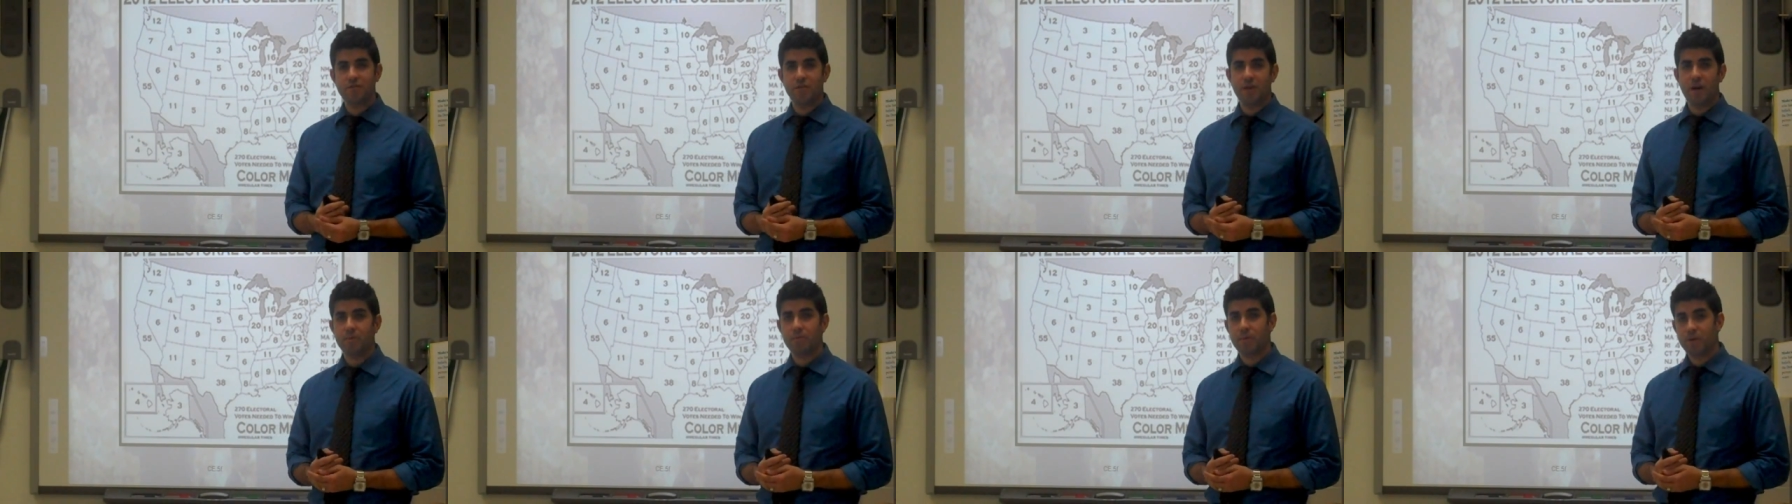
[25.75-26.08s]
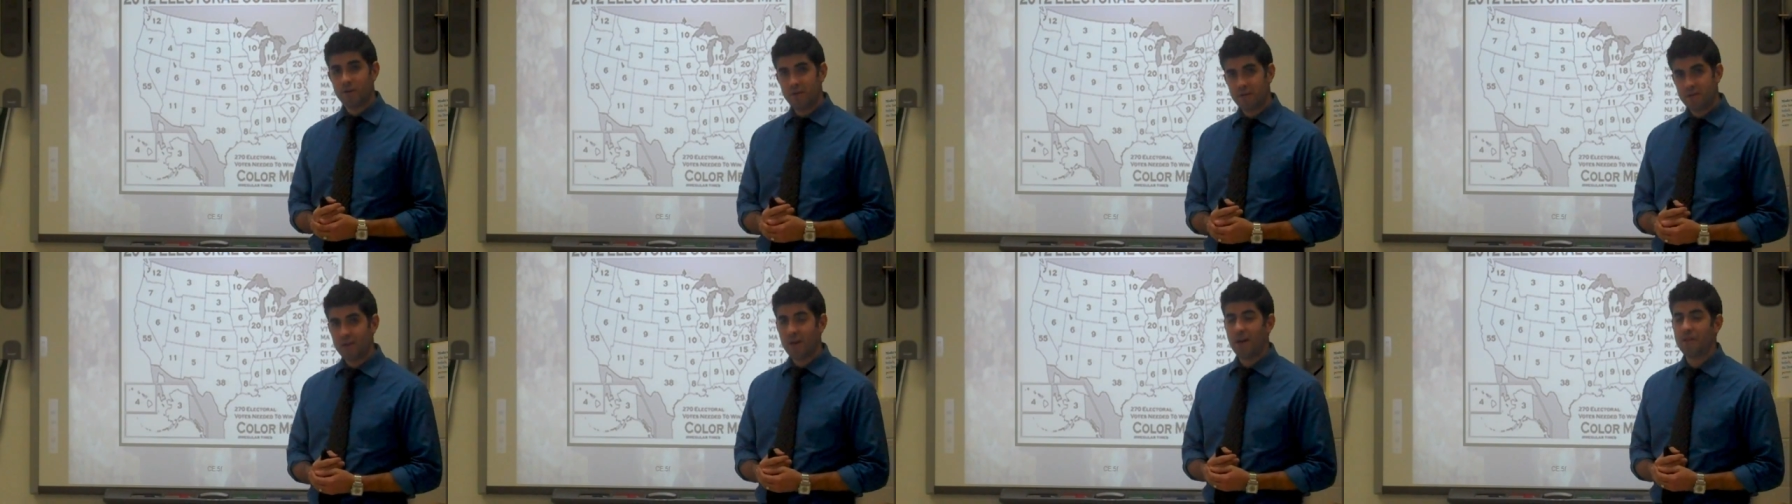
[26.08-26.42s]
of
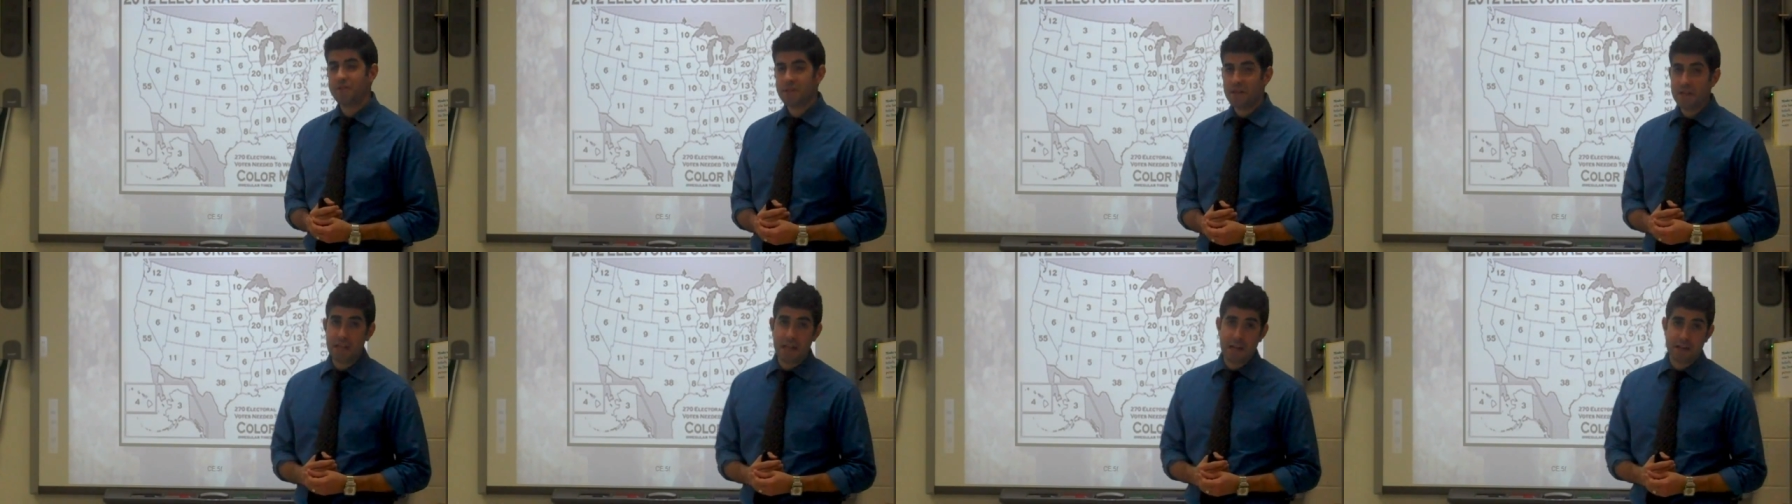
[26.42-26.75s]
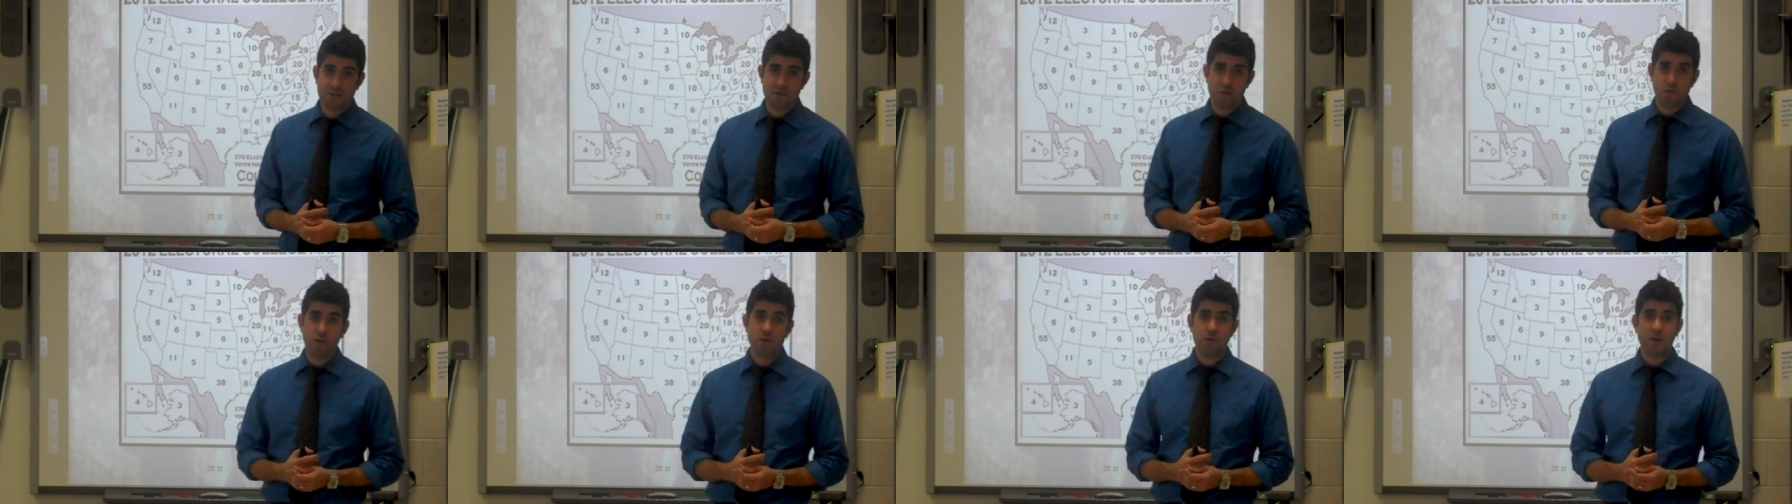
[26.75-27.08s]
numbers of the
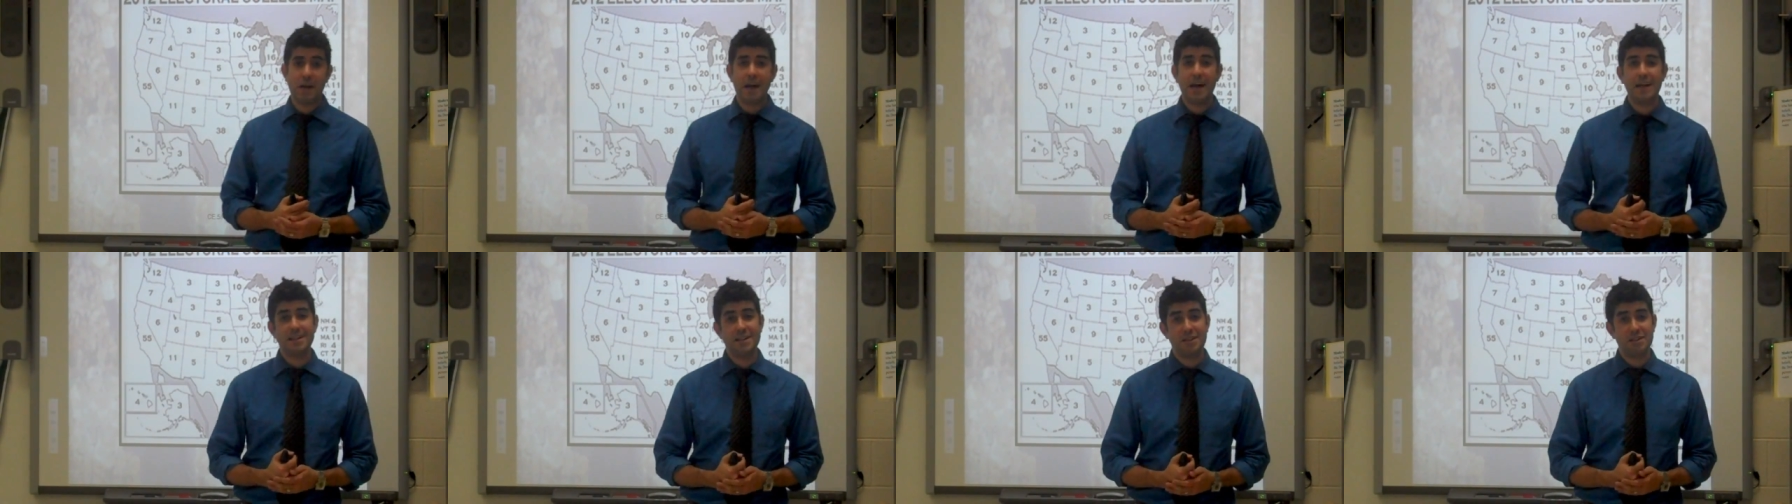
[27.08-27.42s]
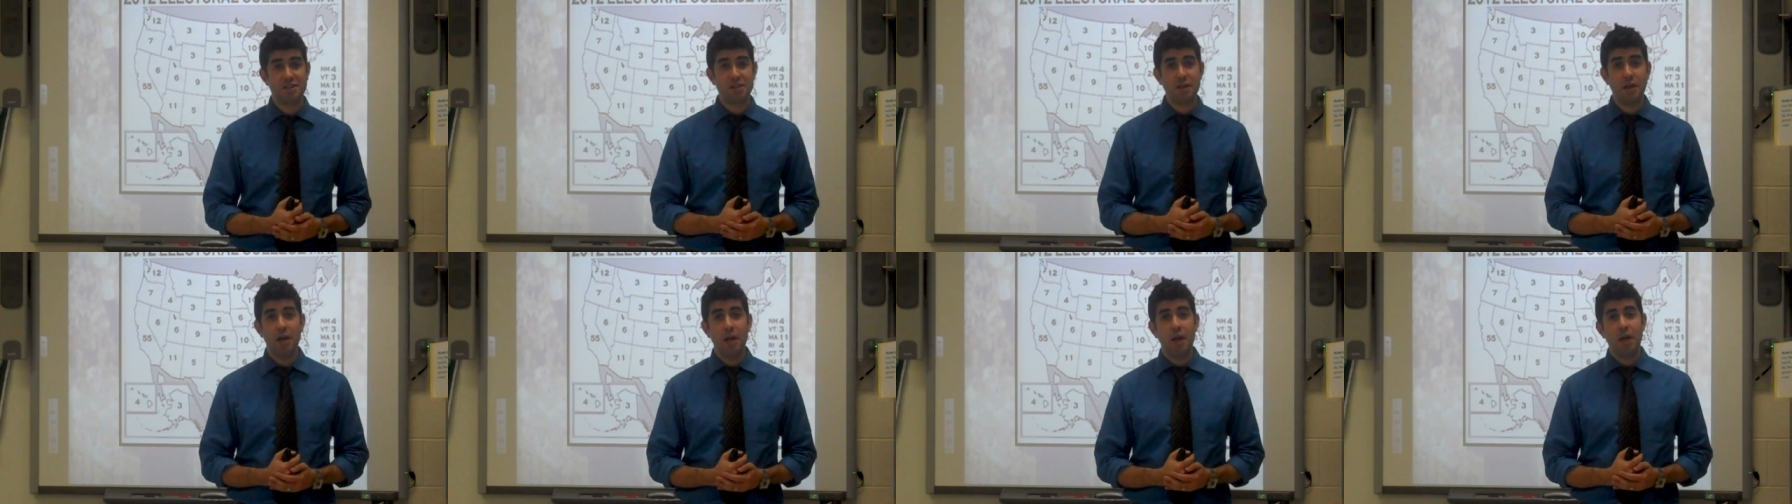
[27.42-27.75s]
Electoral
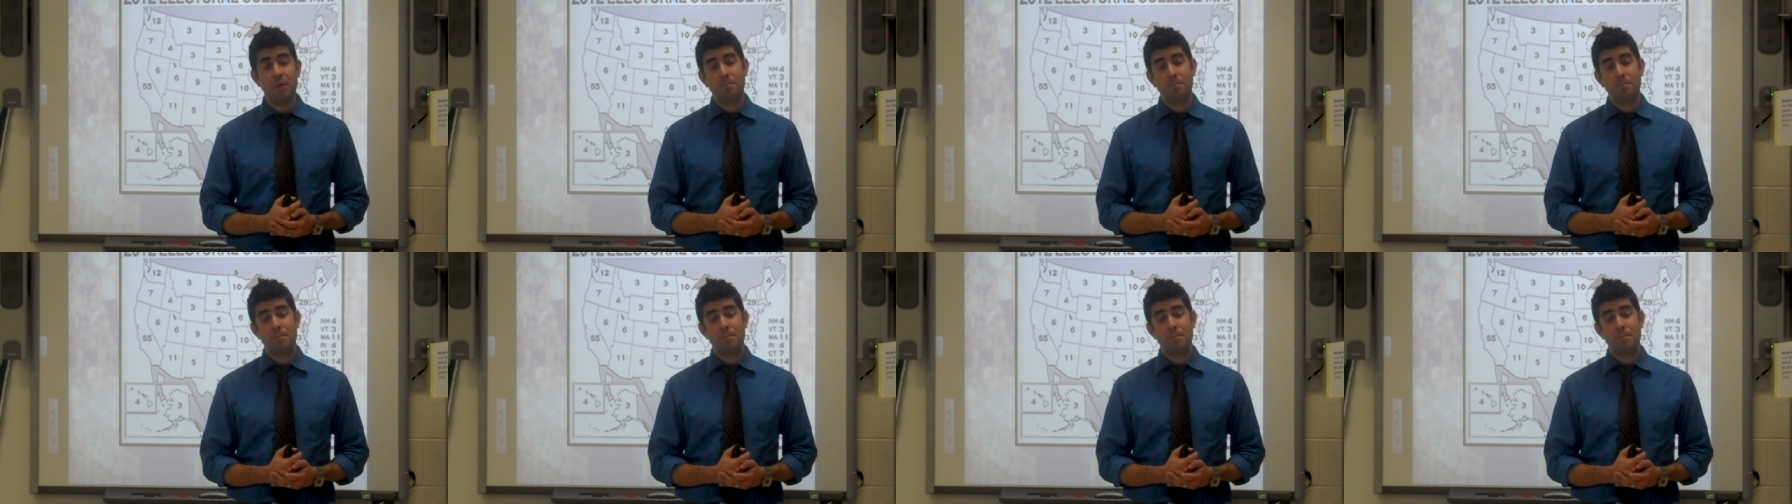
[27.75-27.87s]
College